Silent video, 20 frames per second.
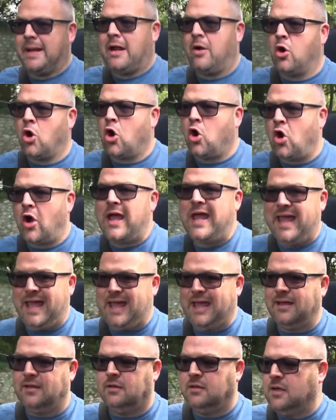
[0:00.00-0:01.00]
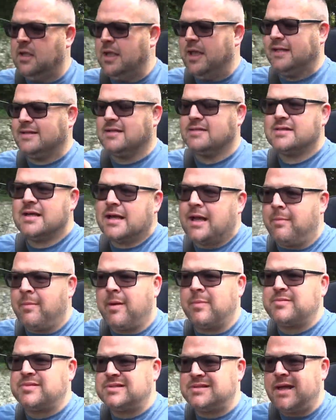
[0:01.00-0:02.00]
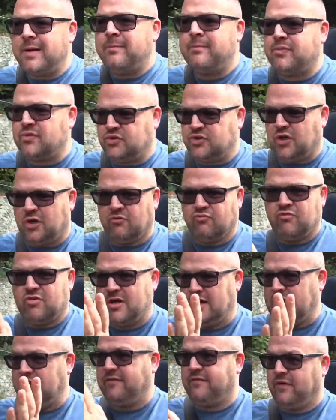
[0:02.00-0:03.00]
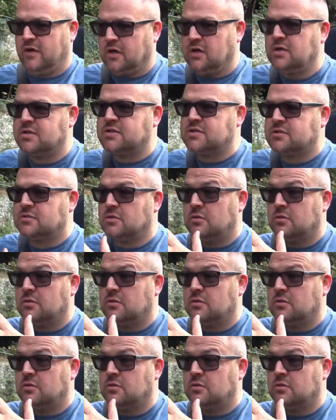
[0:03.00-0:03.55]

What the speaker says: out hot air. It doesn't come up to temperature really fast,